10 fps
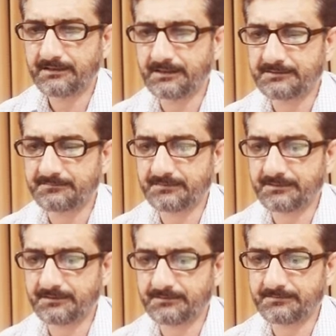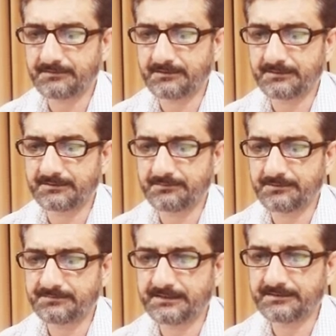on the
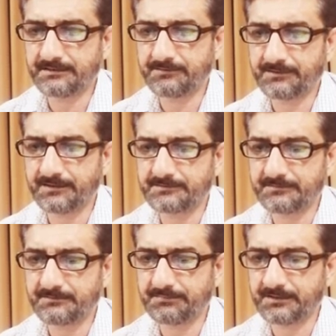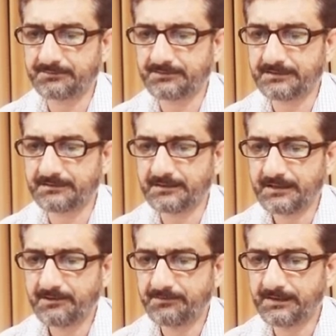website of lost my password,
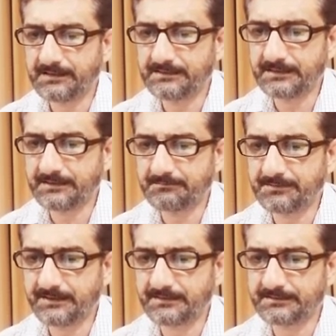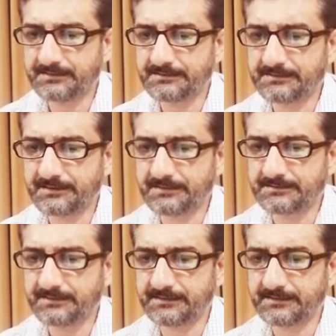file type and then select